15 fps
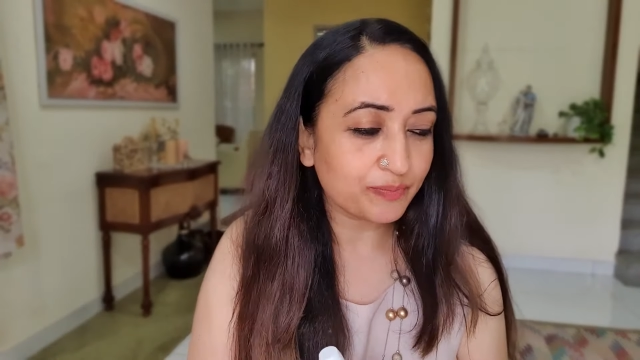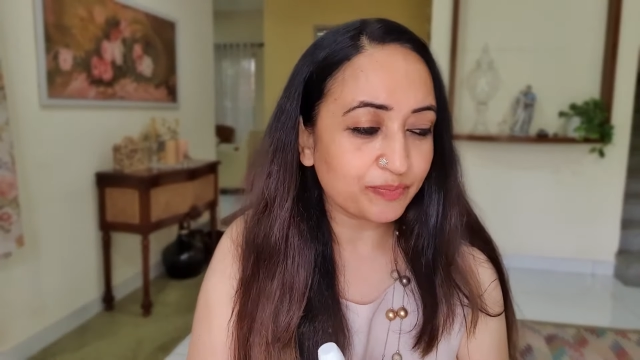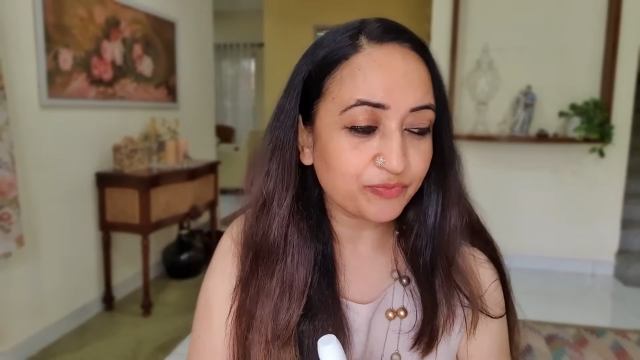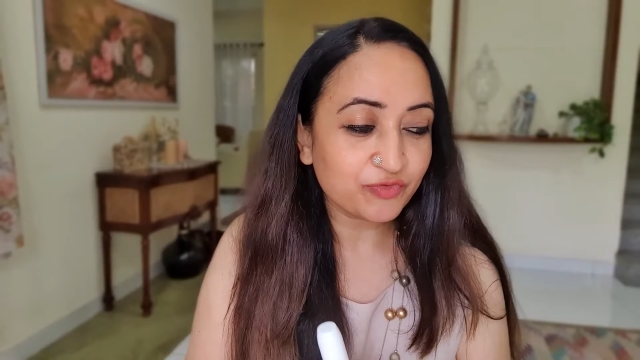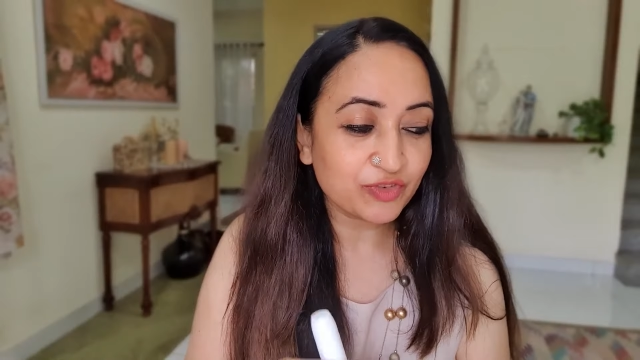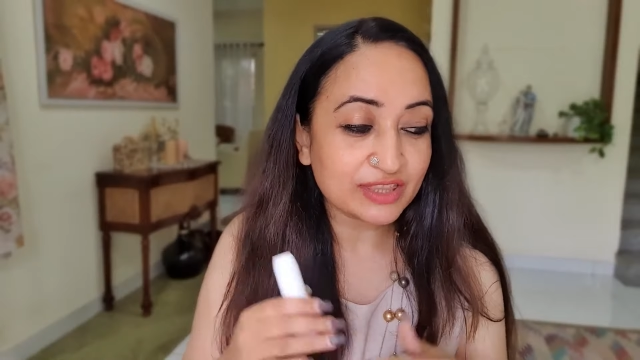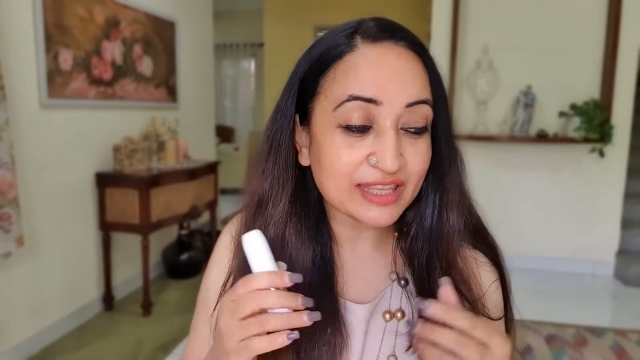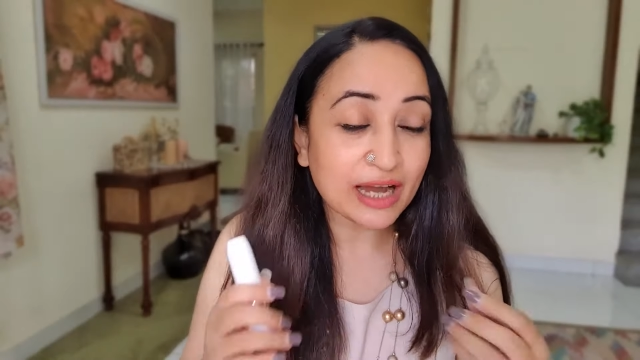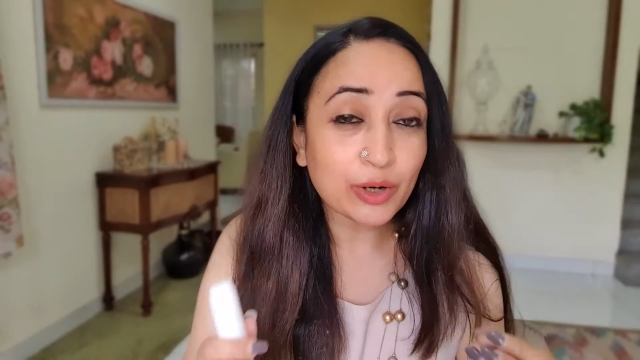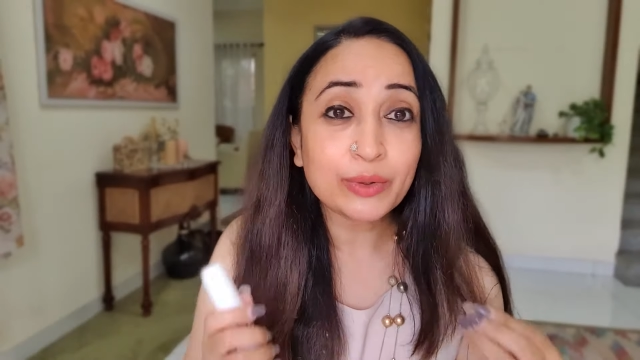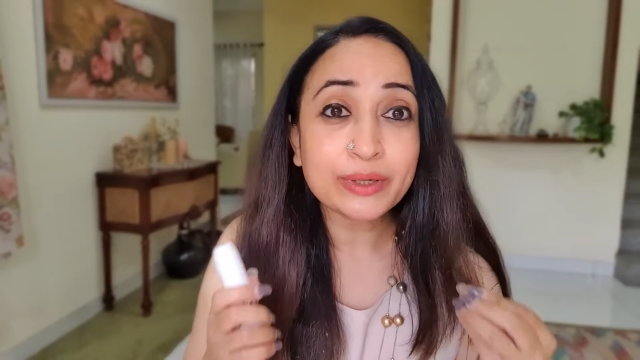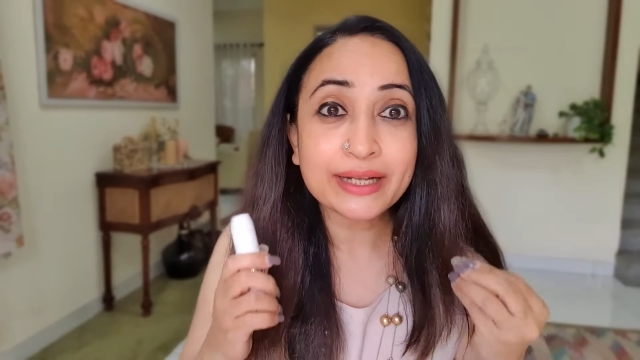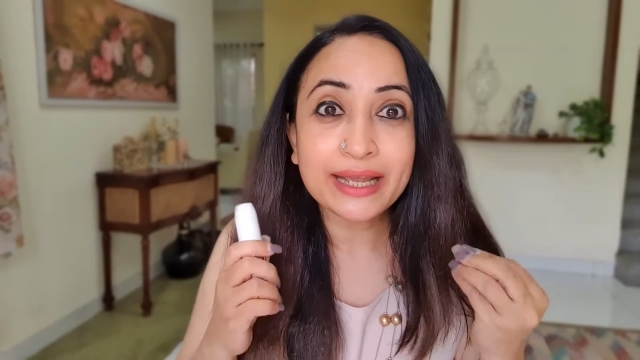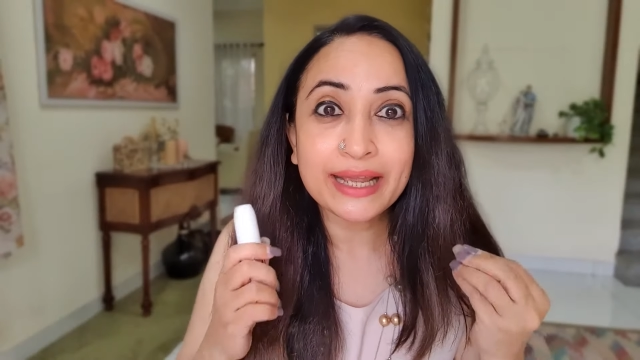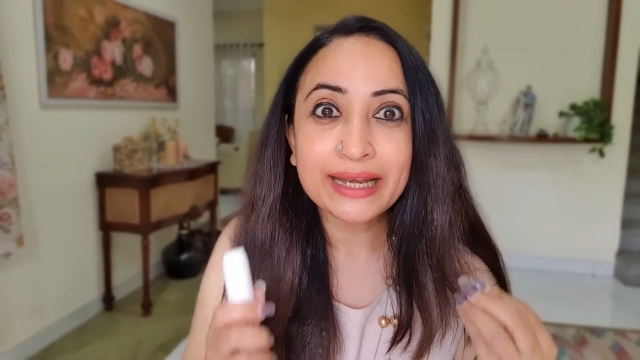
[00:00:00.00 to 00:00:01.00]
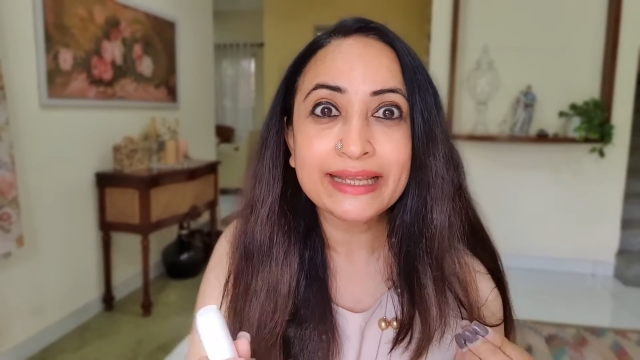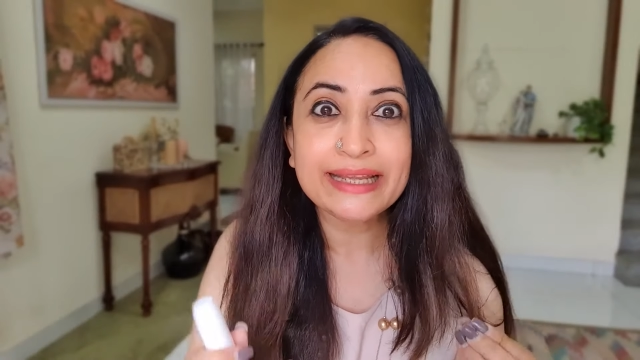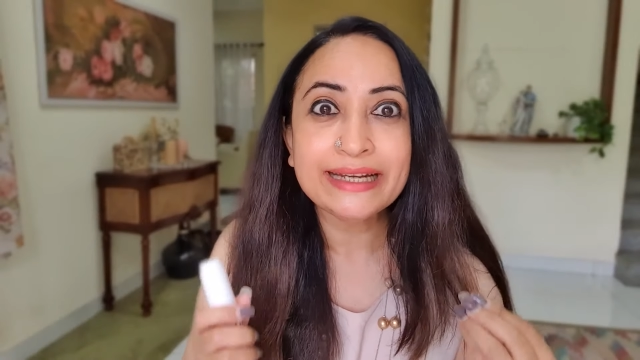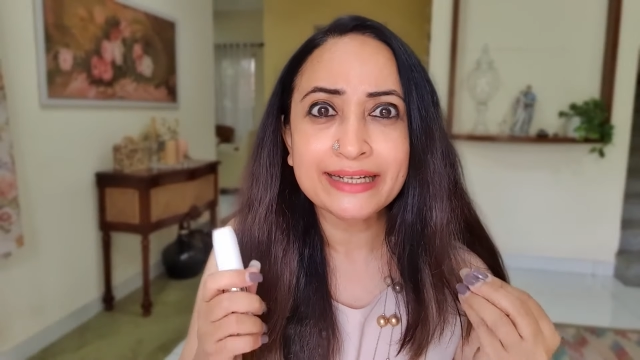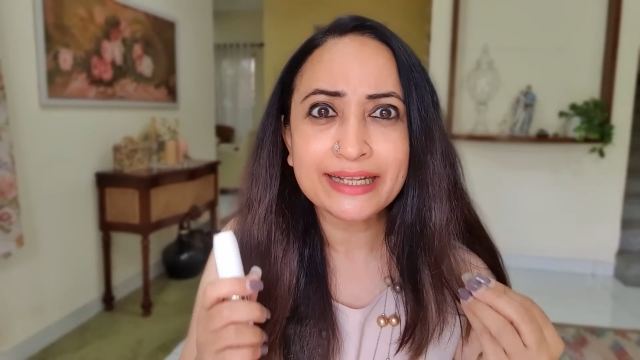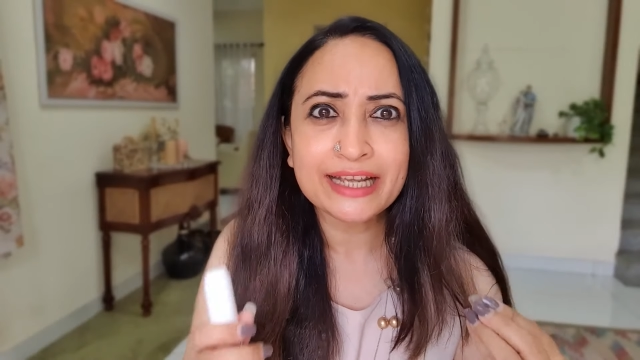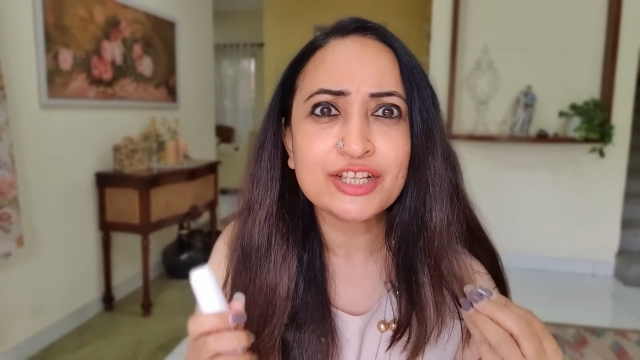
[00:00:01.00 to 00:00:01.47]
without
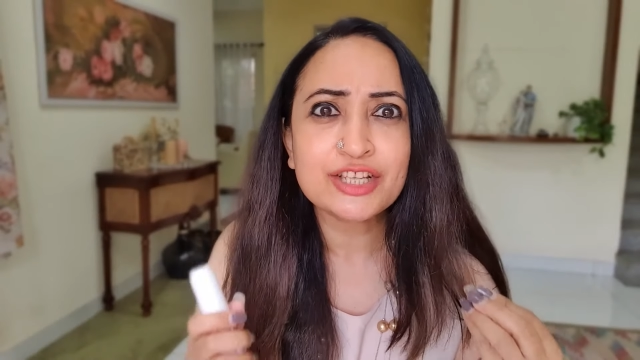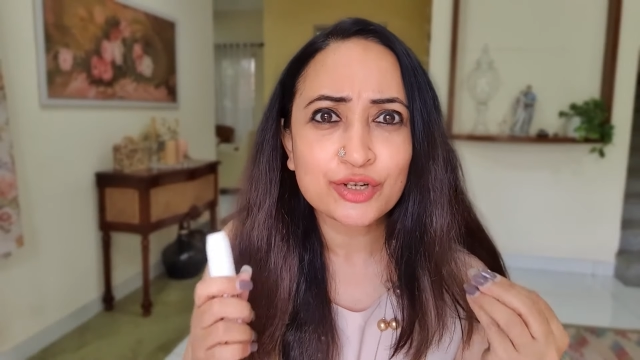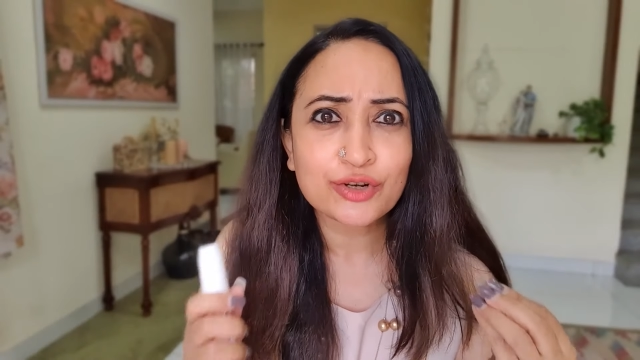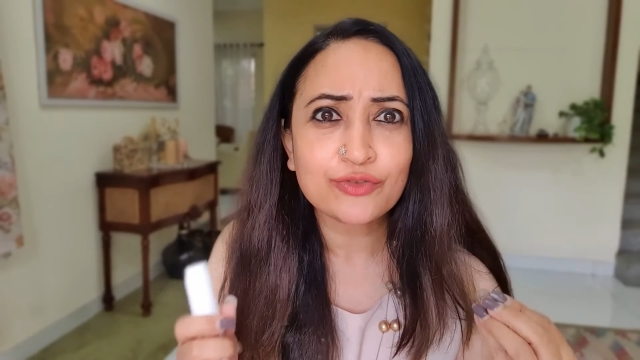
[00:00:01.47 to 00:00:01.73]
any danger